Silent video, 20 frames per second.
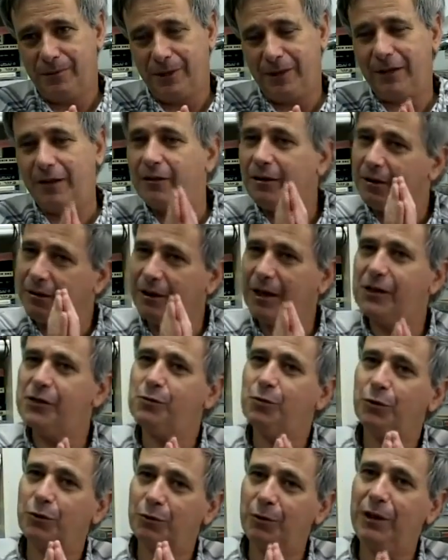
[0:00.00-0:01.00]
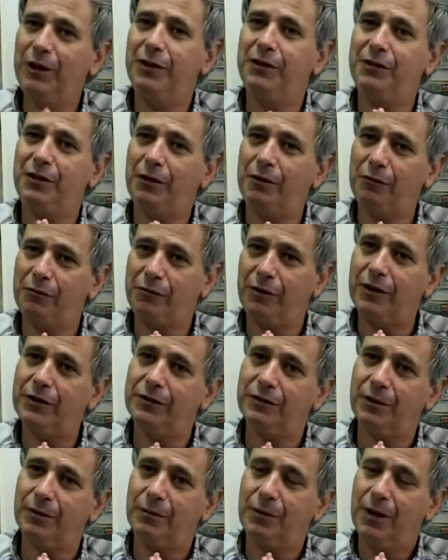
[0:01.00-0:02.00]
And I think that's what really
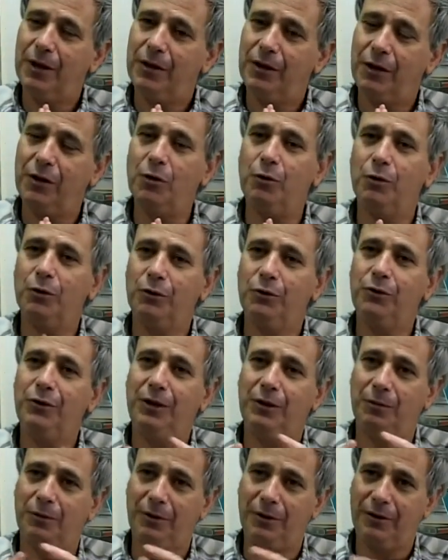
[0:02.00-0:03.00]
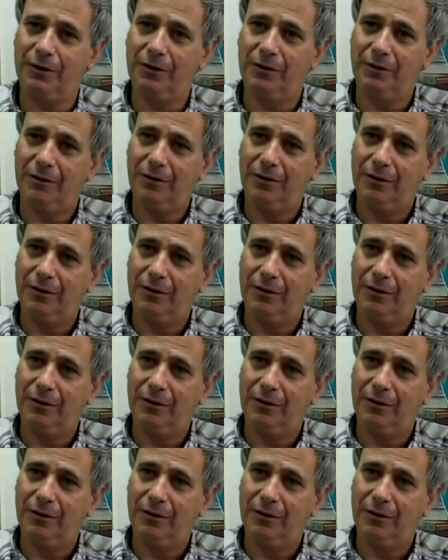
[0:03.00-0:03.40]
terrifies them. They don't want to deal with it.